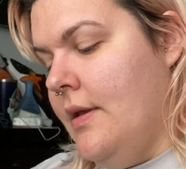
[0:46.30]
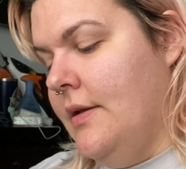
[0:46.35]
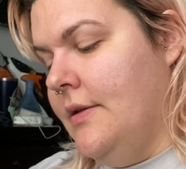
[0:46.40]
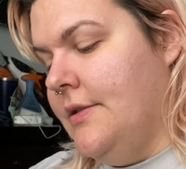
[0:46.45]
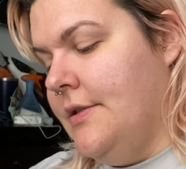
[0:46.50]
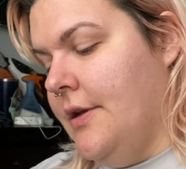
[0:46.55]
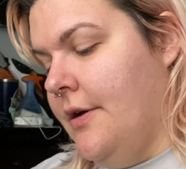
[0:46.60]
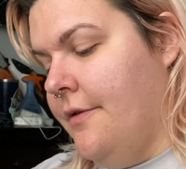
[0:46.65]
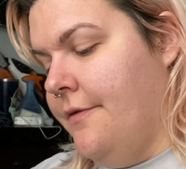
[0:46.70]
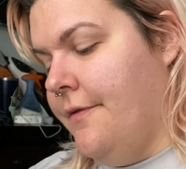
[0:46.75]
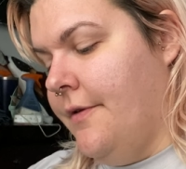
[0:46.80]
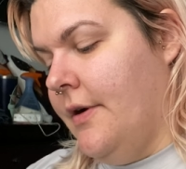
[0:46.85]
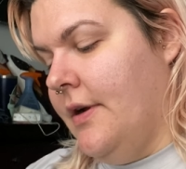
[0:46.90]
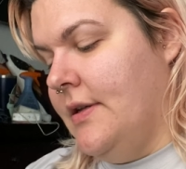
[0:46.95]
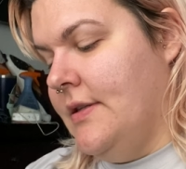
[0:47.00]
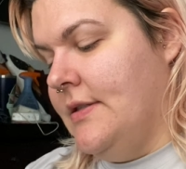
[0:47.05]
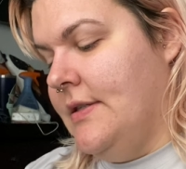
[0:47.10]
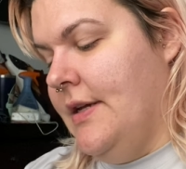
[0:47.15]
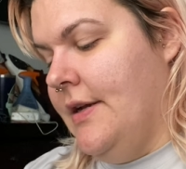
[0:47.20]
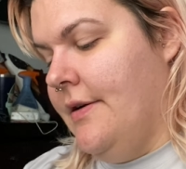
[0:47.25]
So for
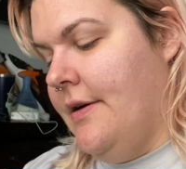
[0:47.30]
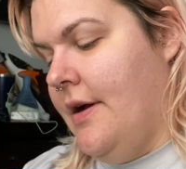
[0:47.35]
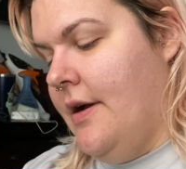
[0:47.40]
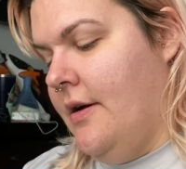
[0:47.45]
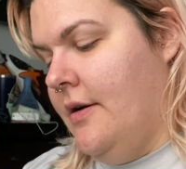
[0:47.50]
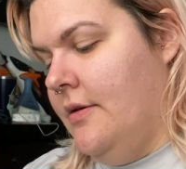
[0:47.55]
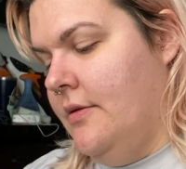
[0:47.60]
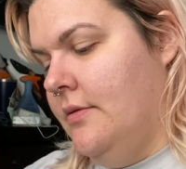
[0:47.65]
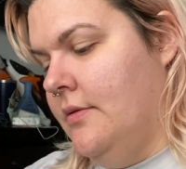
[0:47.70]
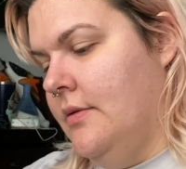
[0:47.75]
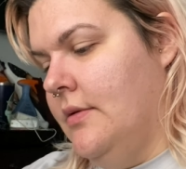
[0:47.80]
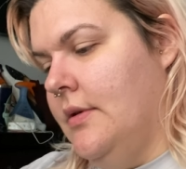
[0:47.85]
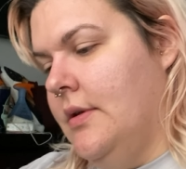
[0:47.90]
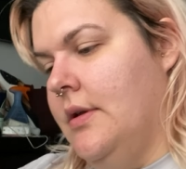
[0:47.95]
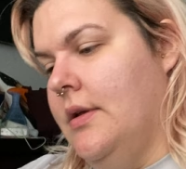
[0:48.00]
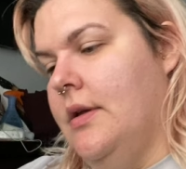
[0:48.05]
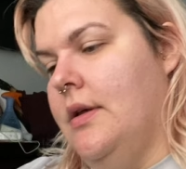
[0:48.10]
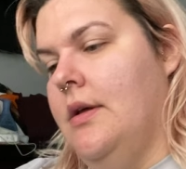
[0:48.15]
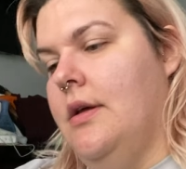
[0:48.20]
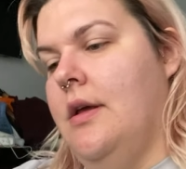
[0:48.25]
a 0,
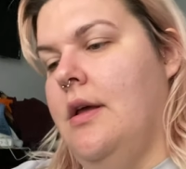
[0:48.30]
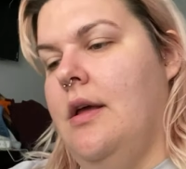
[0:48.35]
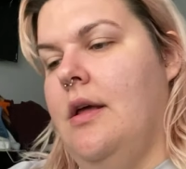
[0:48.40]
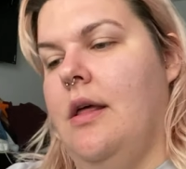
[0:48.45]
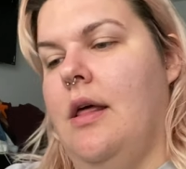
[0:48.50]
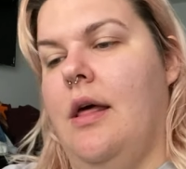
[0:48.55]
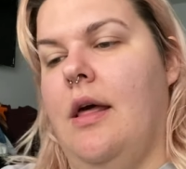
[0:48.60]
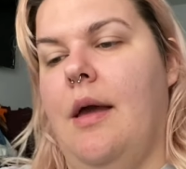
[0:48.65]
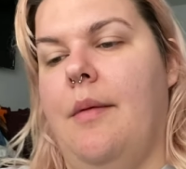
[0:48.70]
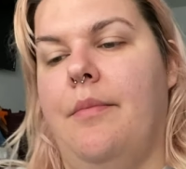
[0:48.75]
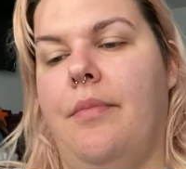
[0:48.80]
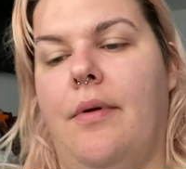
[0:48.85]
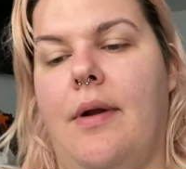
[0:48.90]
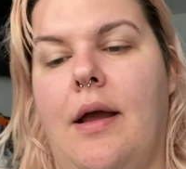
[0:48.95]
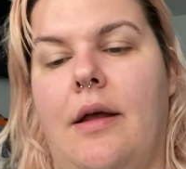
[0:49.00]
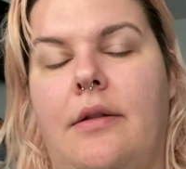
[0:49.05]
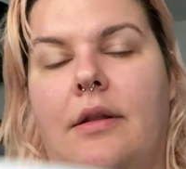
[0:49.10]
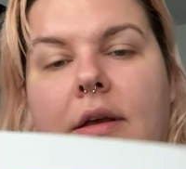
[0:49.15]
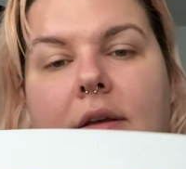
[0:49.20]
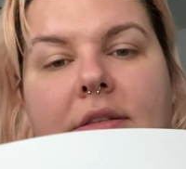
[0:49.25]
that
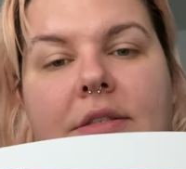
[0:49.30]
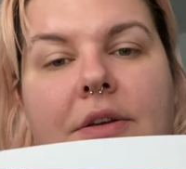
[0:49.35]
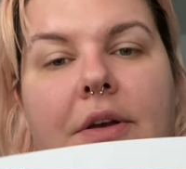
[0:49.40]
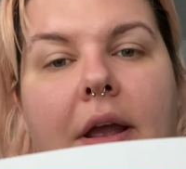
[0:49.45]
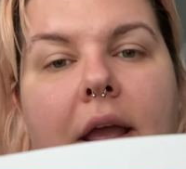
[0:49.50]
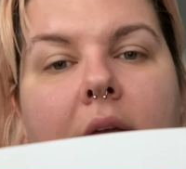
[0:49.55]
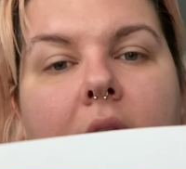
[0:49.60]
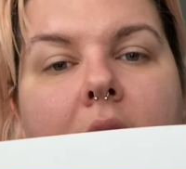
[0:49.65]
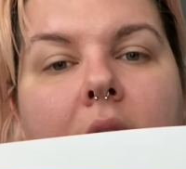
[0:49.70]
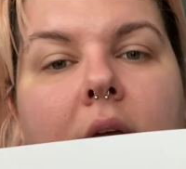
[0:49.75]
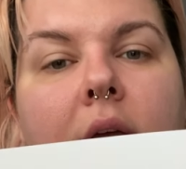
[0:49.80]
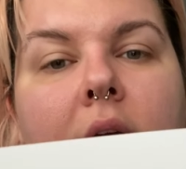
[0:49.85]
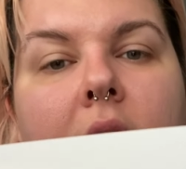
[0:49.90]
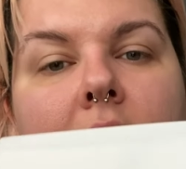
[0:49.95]
brown looks great.